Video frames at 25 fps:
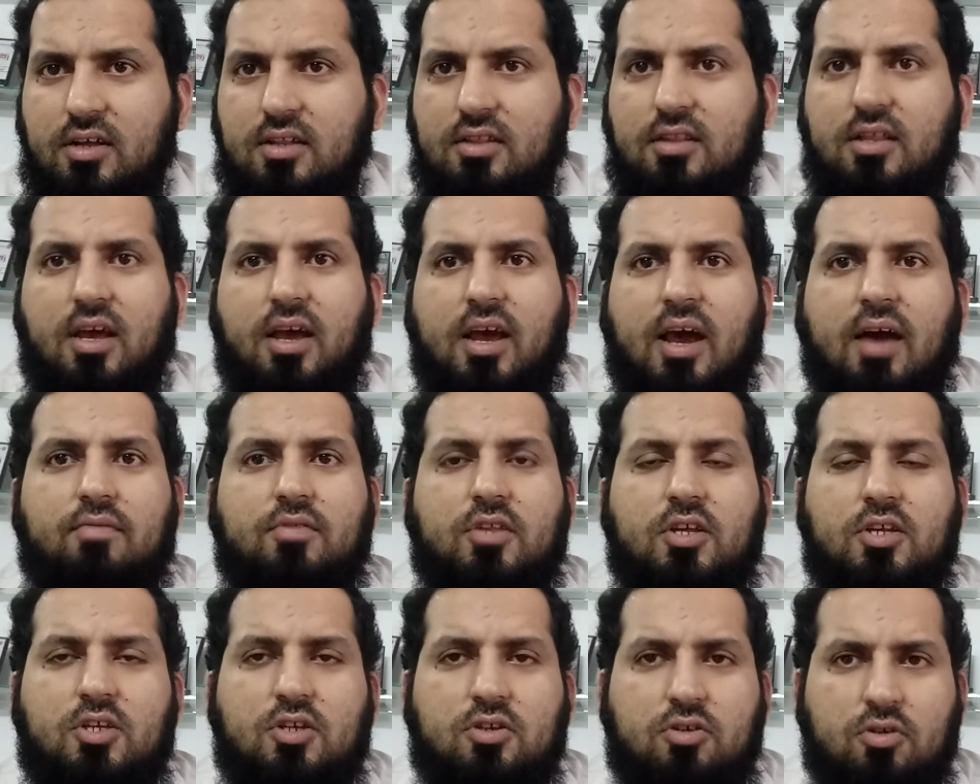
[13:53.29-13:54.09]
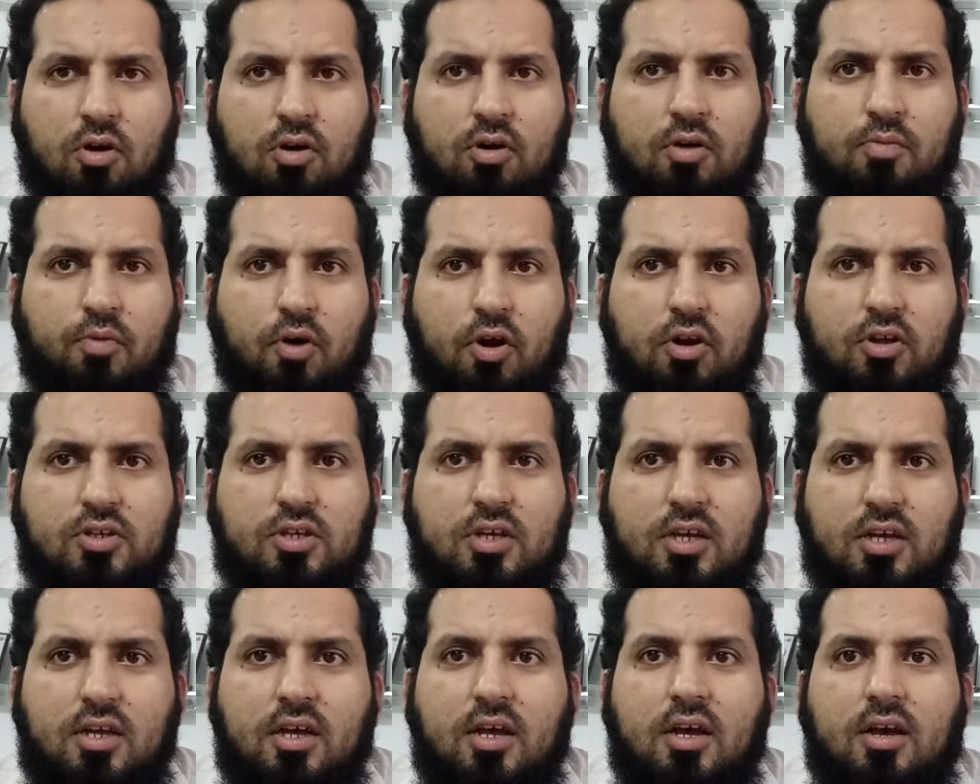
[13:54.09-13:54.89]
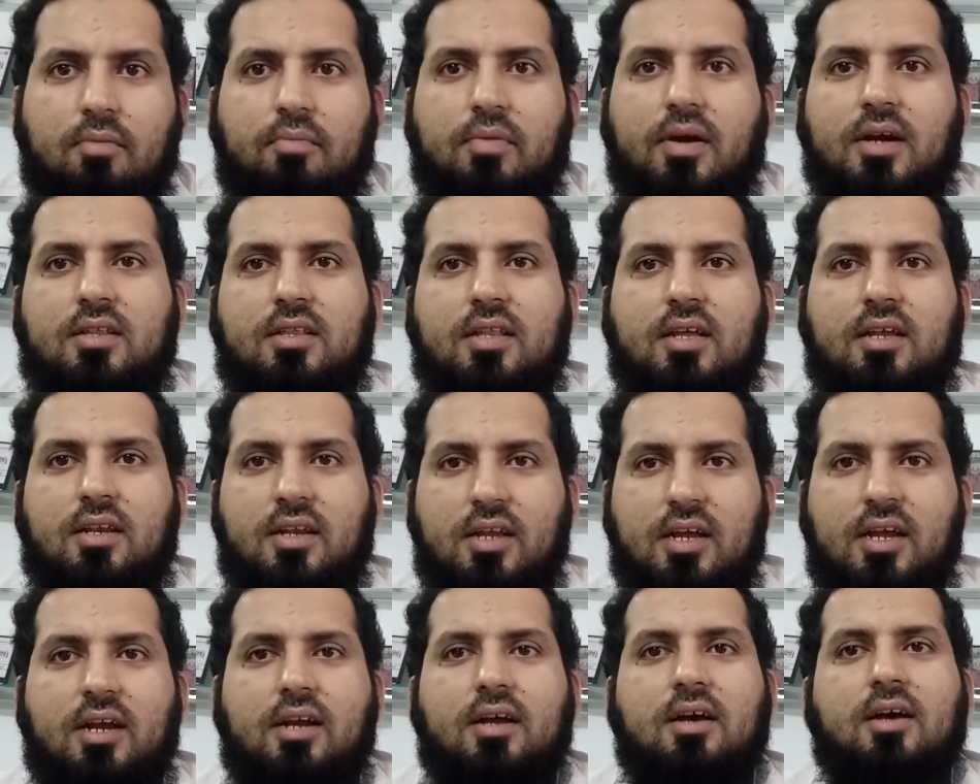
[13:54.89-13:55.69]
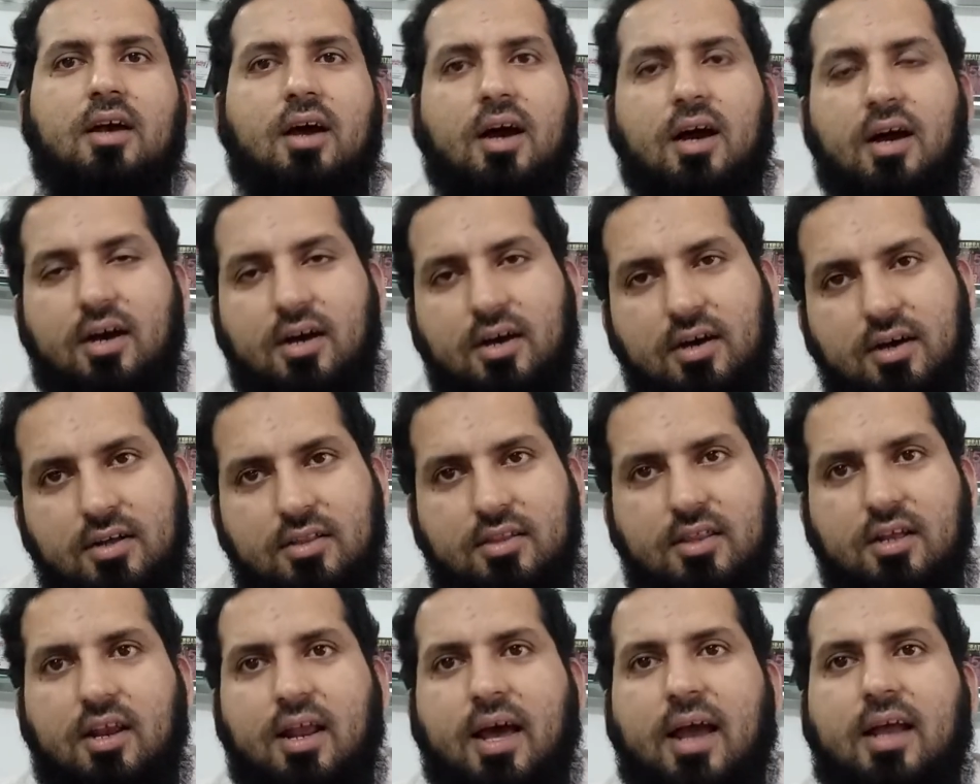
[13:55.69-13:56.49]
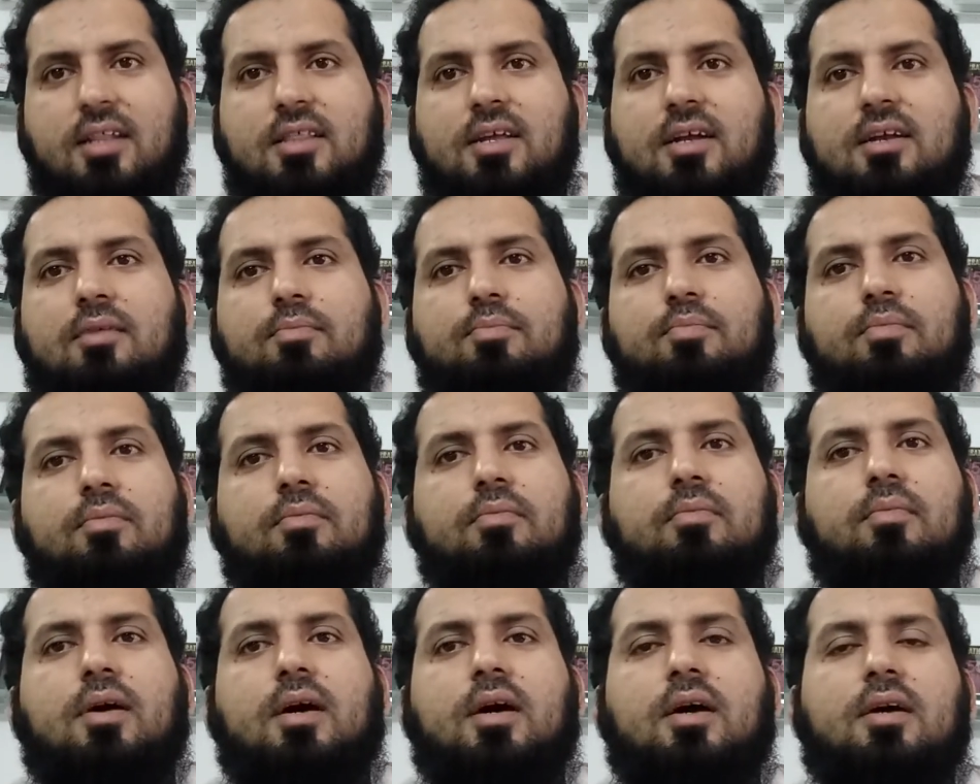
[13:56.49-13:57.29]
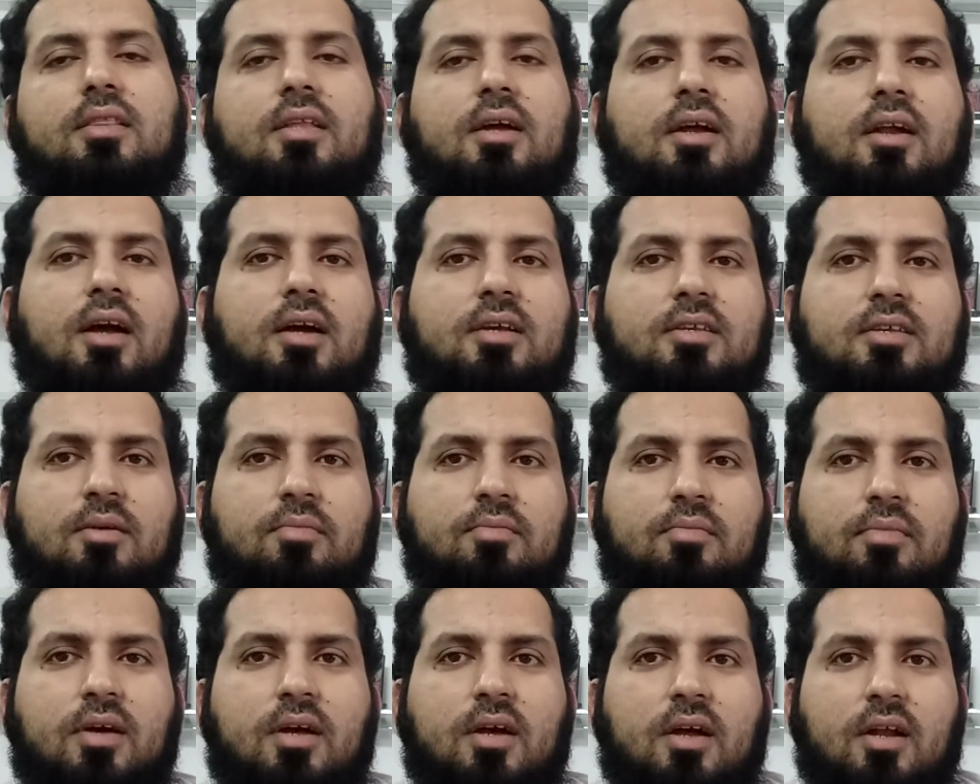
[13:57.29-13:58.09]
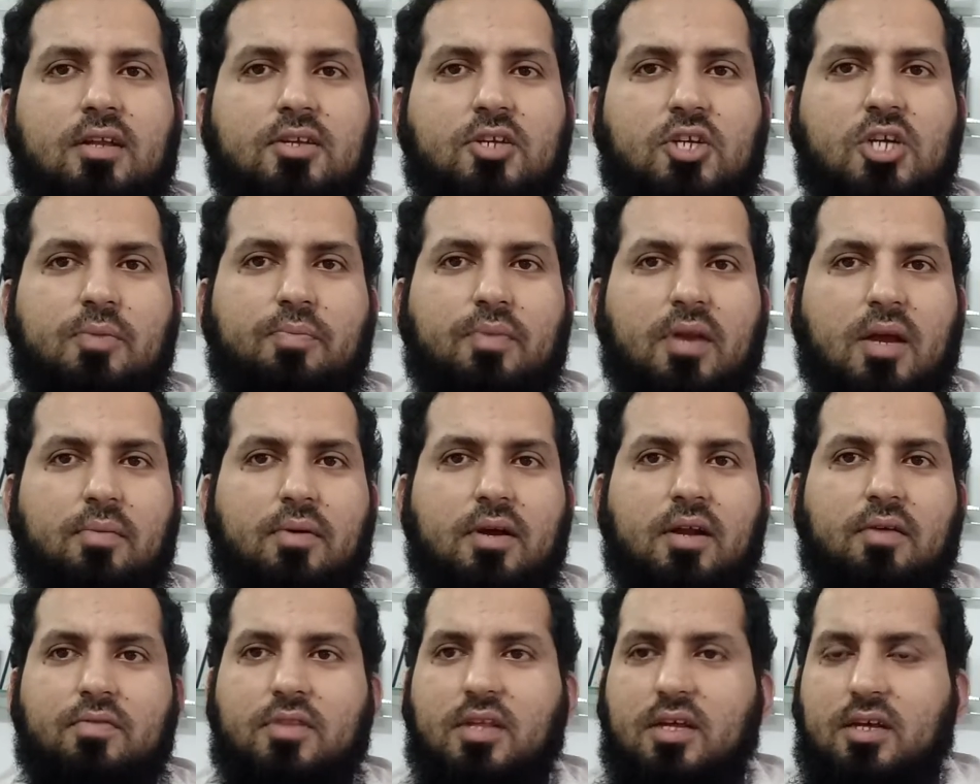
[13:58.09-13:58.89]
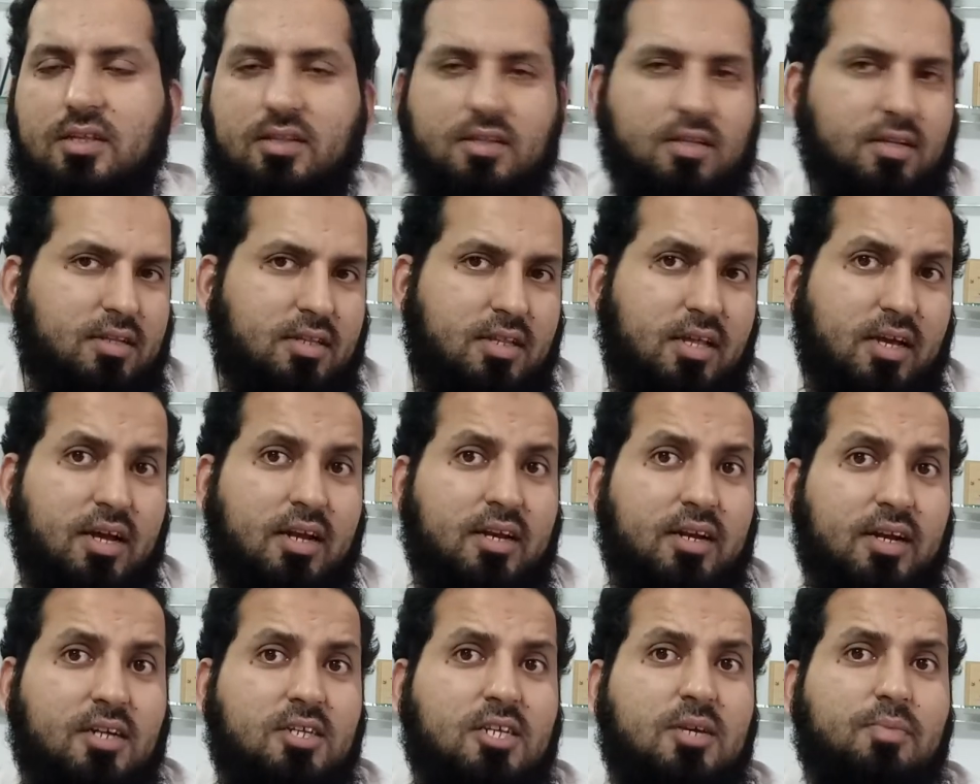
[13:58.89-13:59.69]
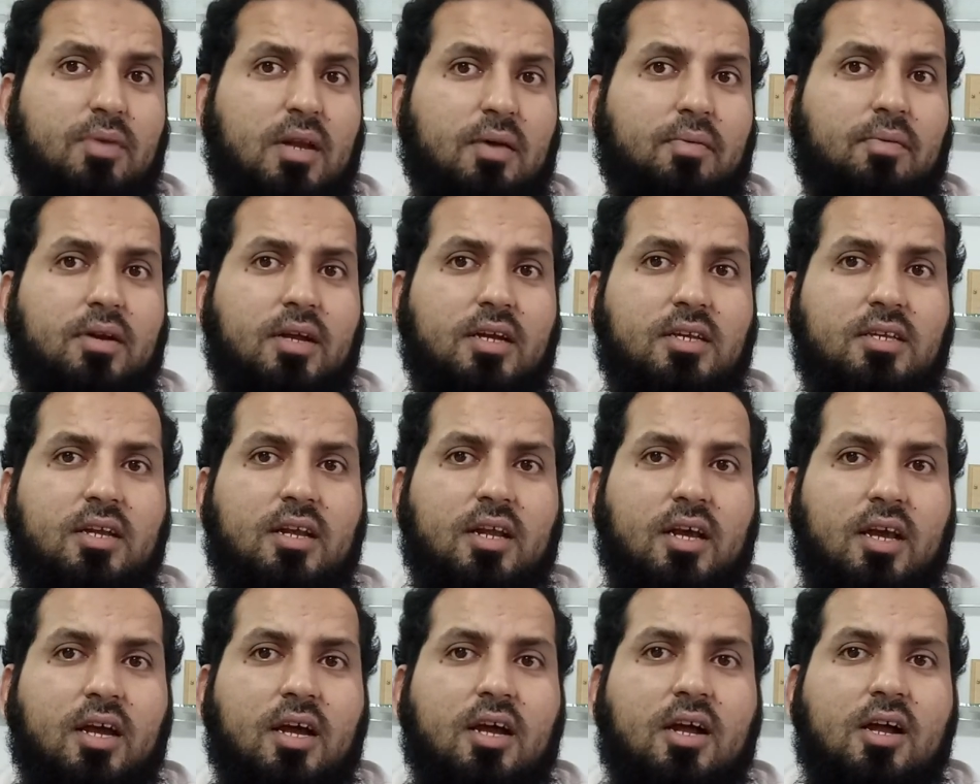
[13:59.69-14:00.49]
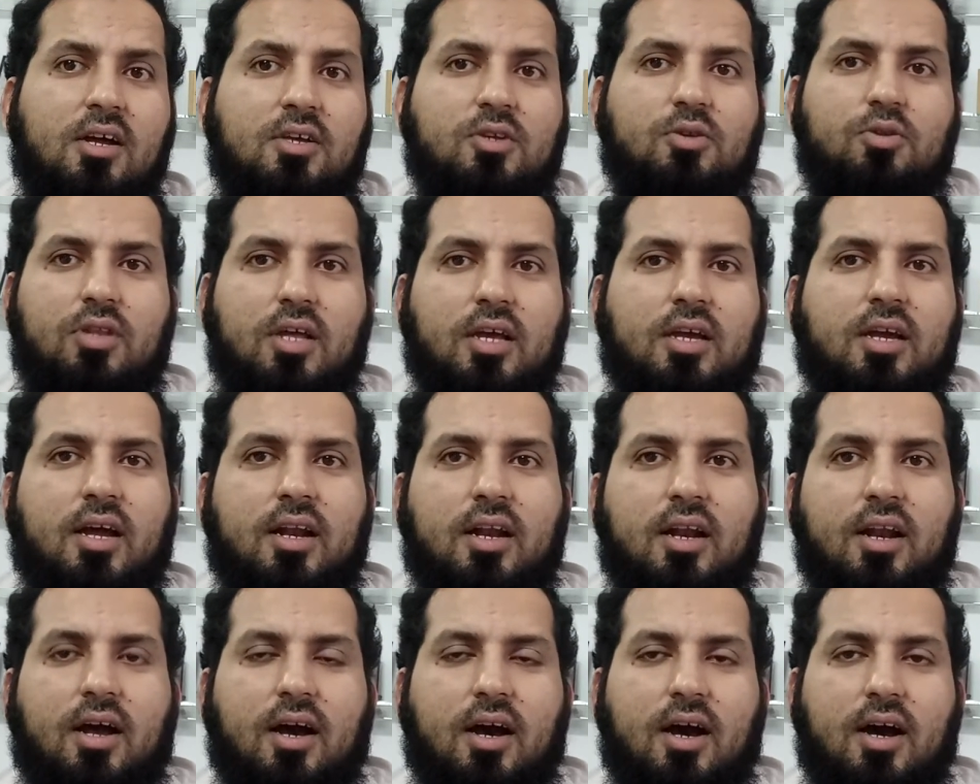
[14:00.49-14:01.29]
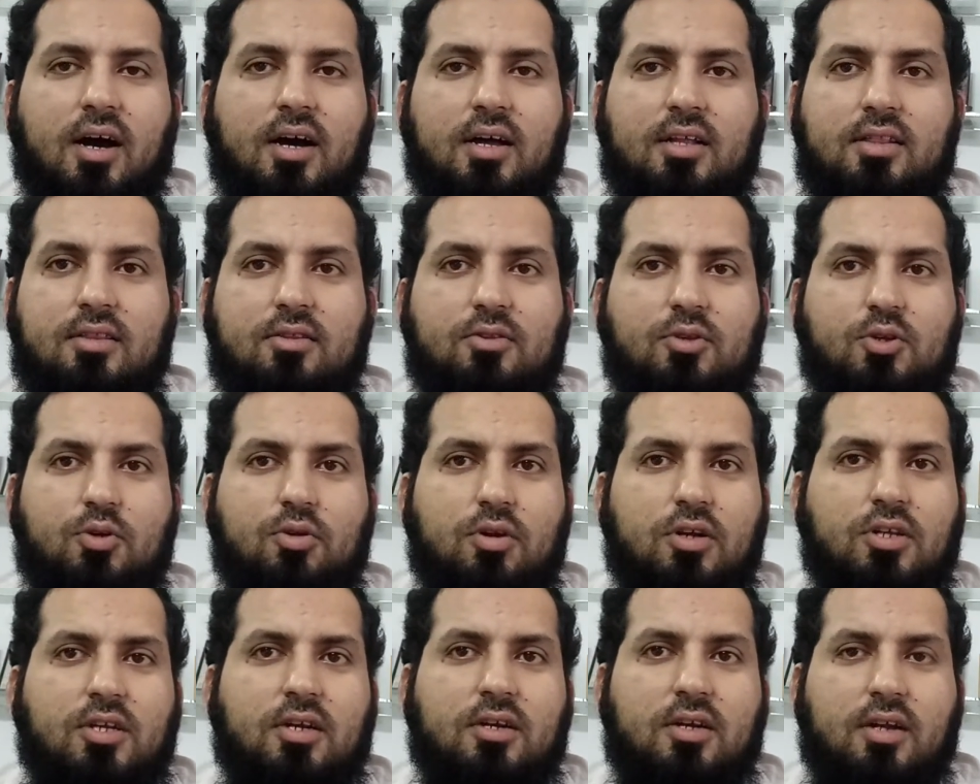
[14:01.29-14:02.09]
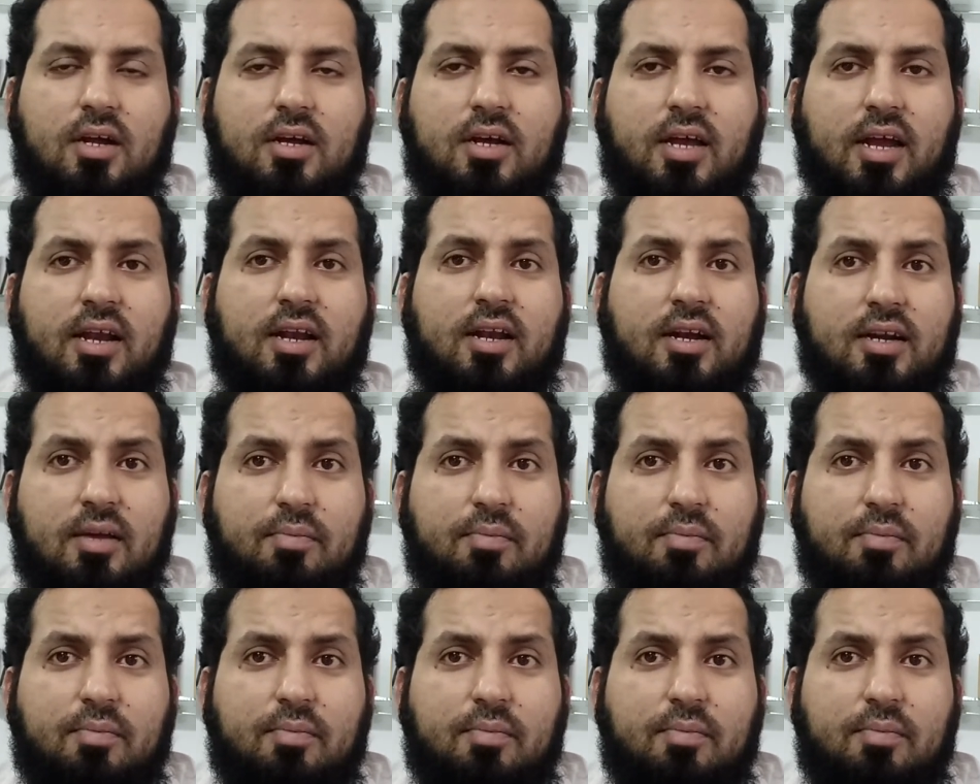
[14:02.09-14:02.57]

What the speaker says: They have this strong policy, but they like that there are some cheap labor. If they can get cheap labor easily, so they can. So it's again a